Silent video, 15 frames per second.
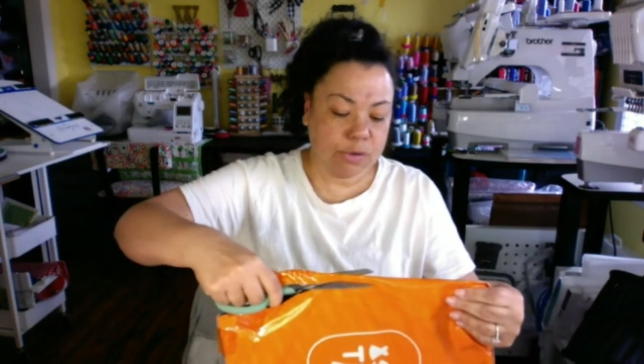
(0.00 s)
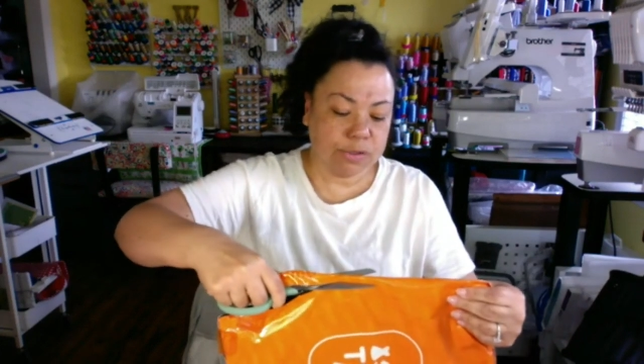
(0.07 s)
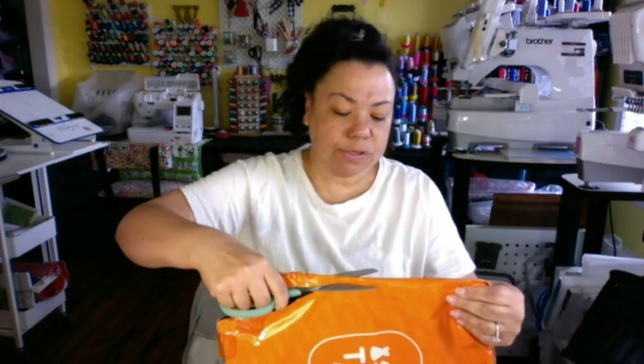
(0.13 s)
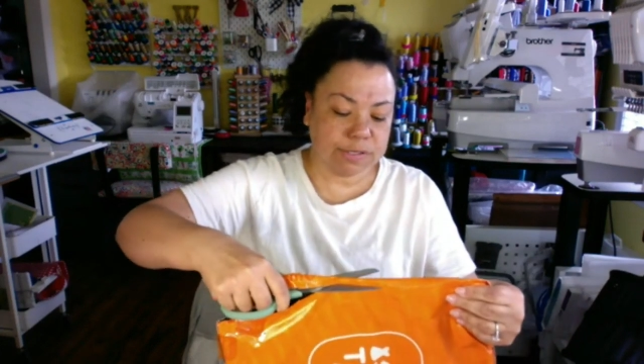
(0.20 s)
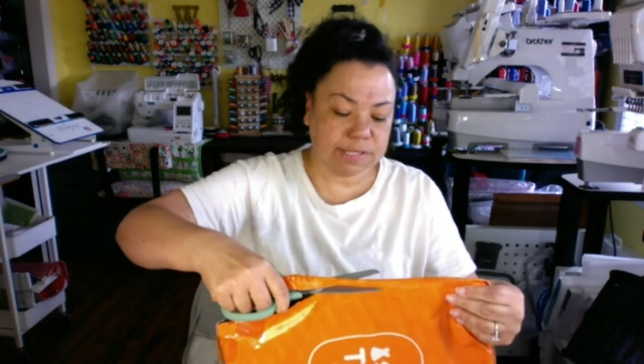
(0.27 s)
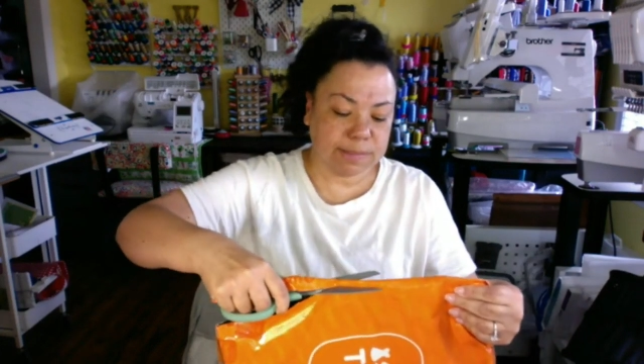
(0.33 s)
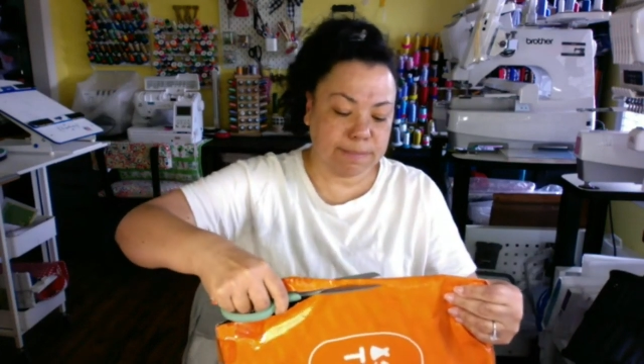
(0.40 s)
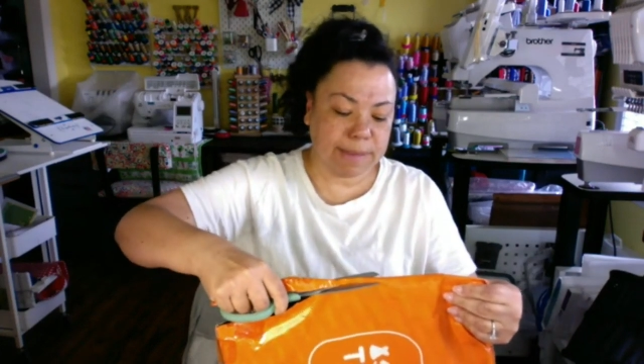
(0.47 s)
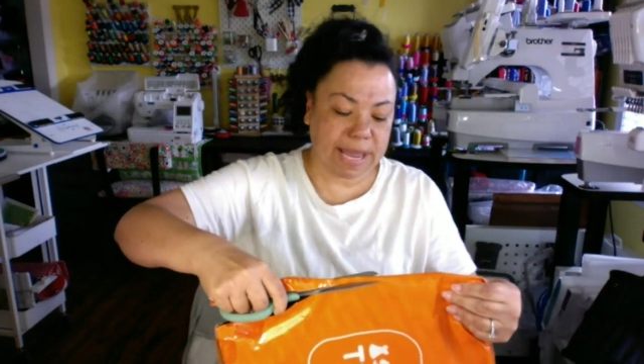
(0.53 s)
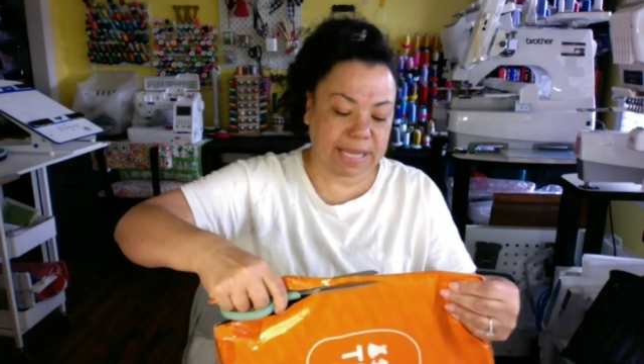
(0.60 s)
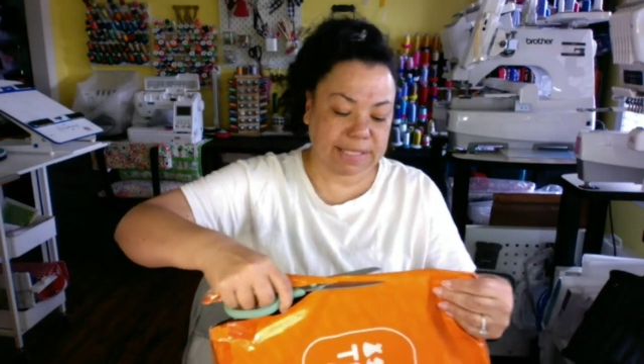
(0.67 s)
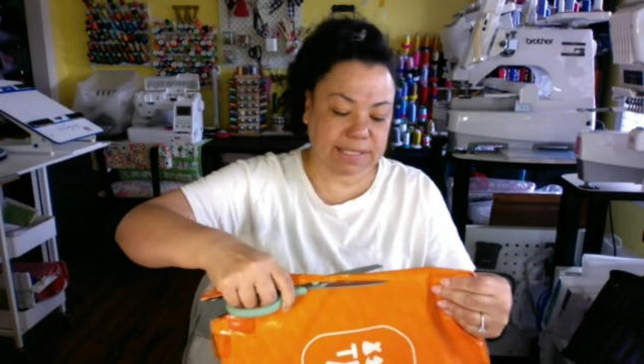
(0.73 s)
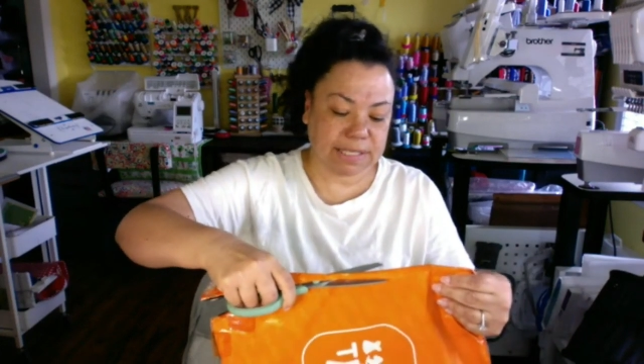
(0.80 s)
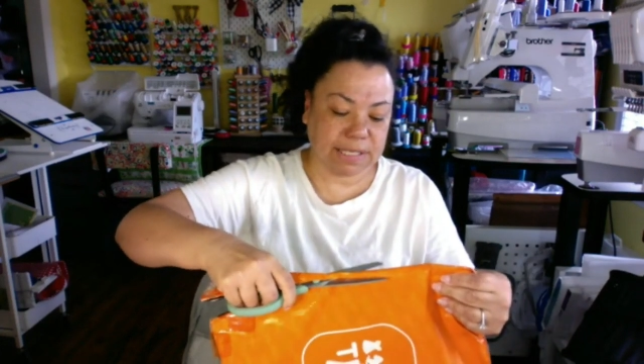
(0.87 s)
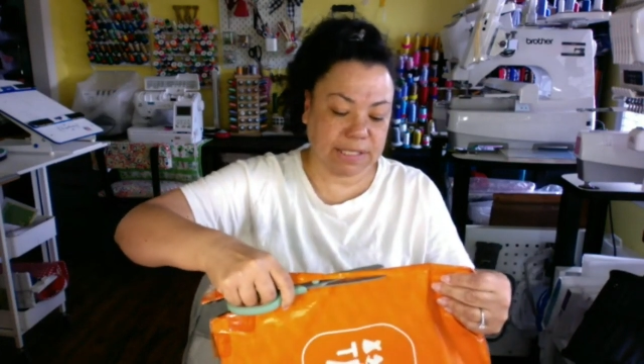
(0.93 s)
there's
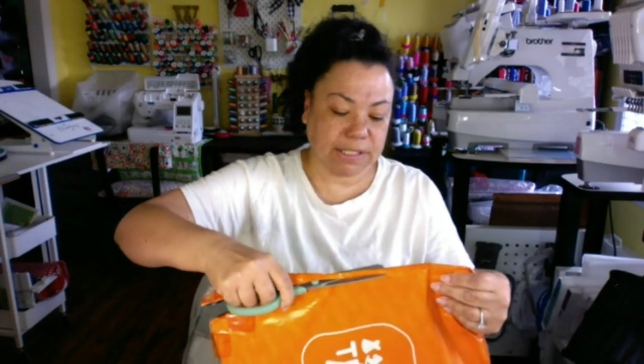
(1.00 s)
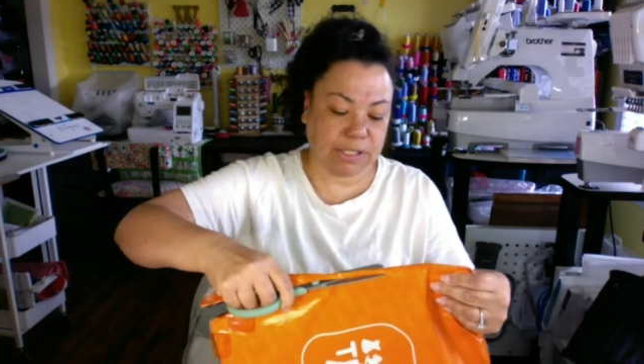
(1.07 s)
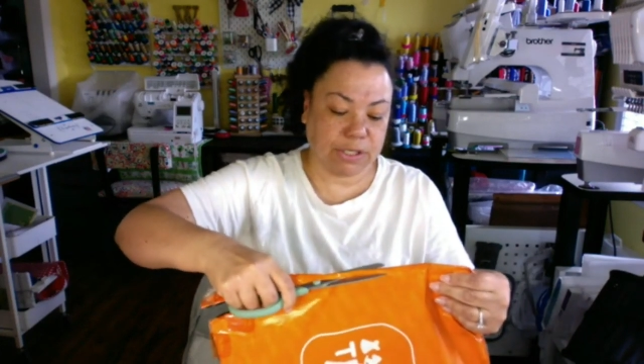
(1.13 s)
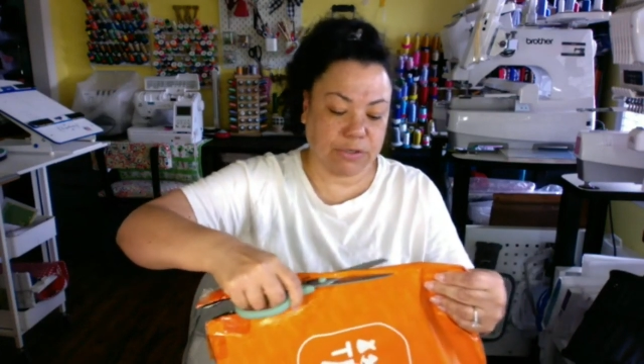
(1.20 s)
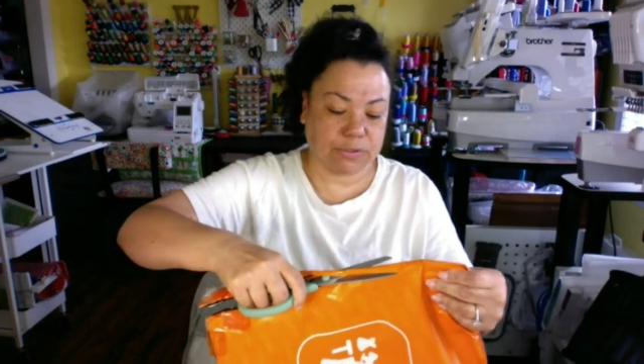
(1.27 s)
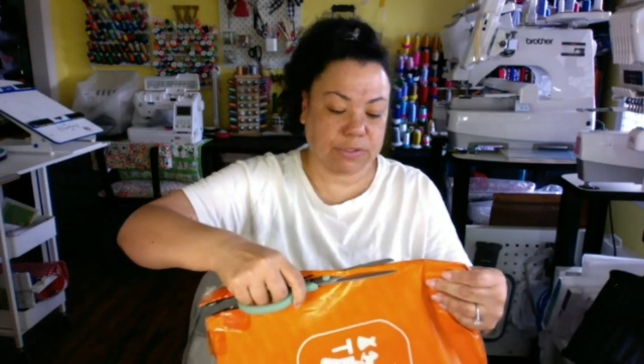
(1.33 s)
mats in here,